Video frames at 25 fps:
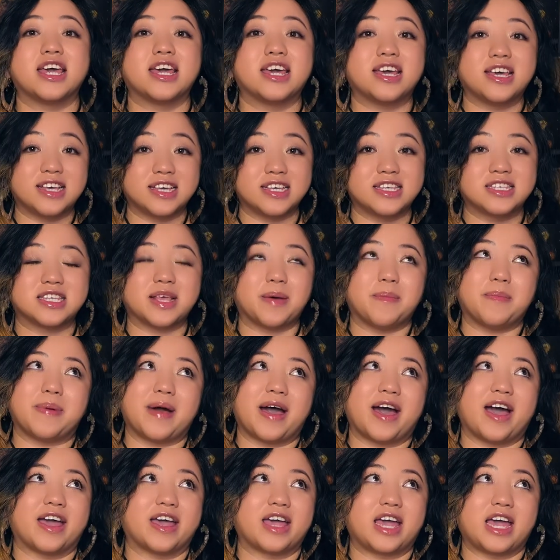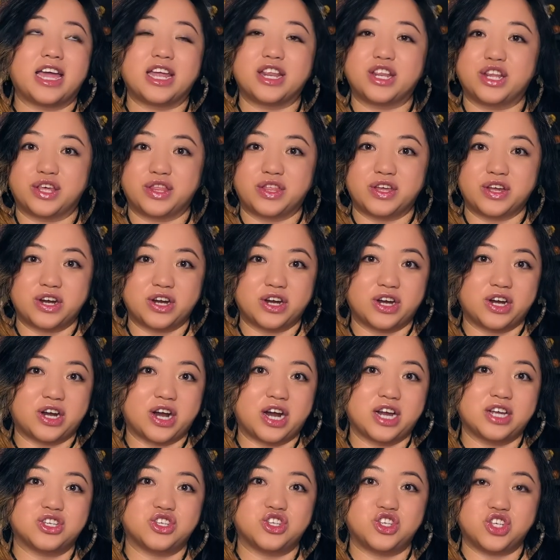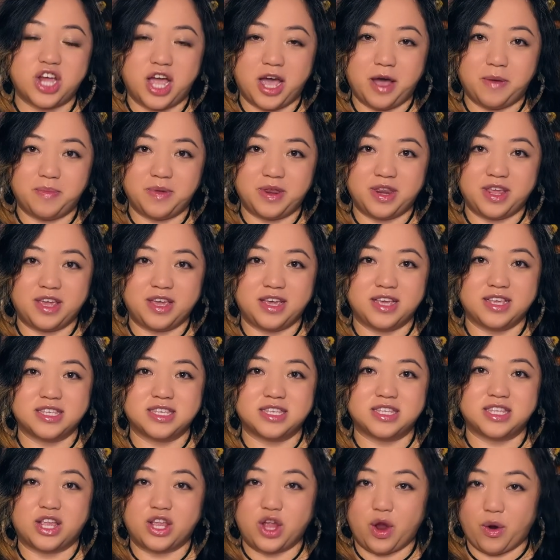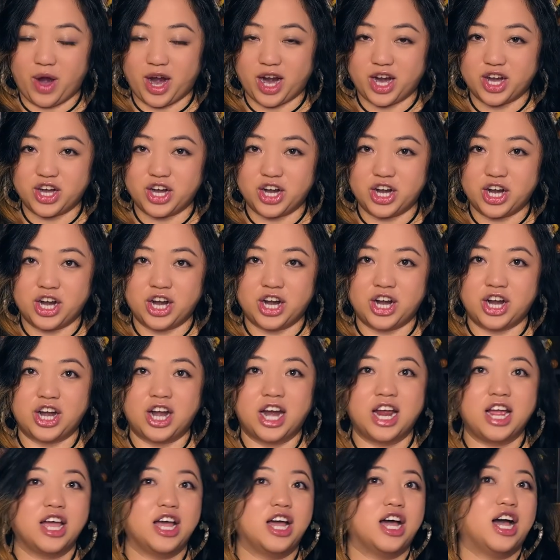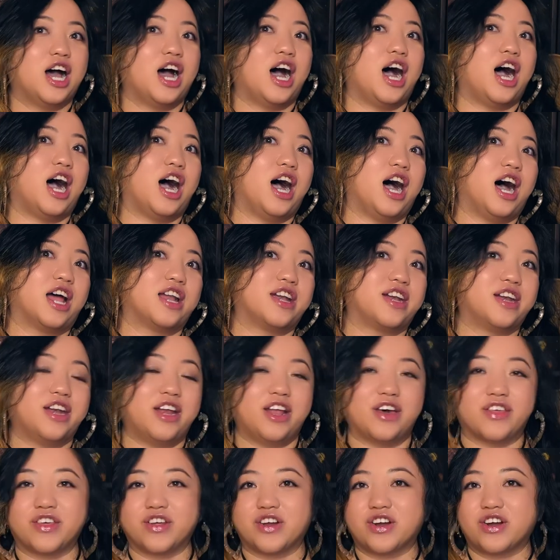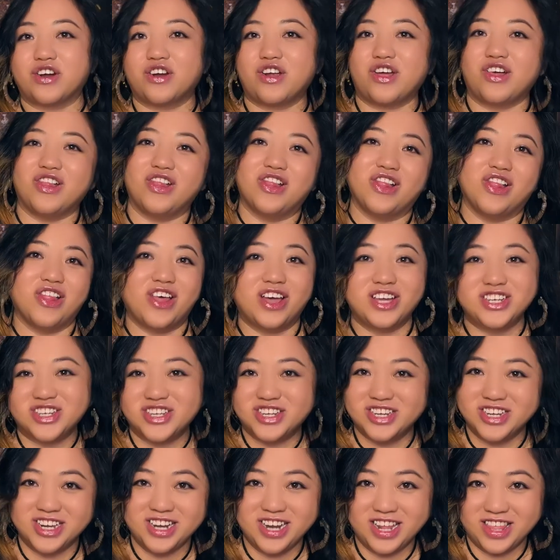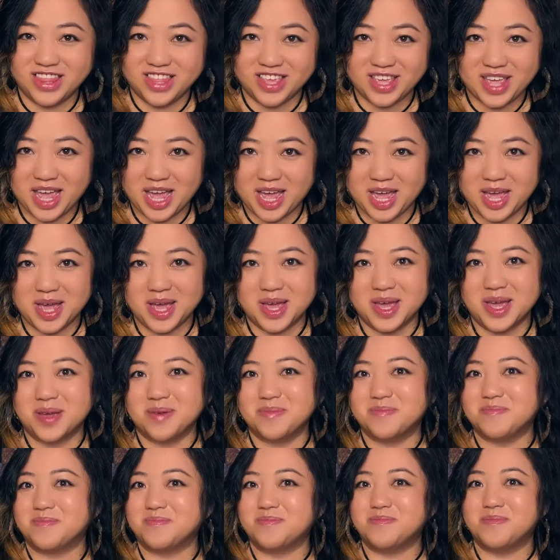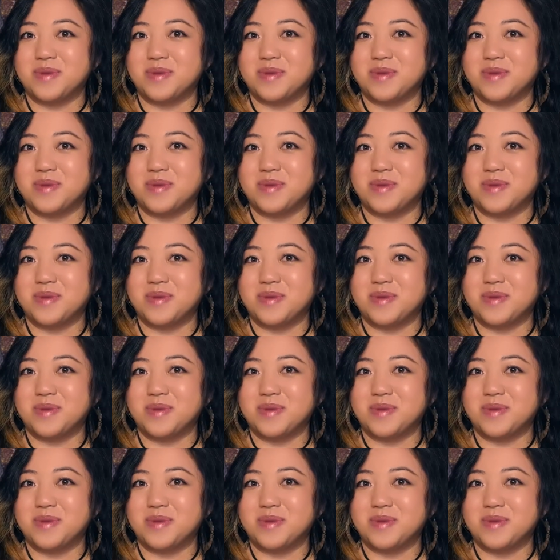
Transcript: is by another Japanese director, another legend in the game,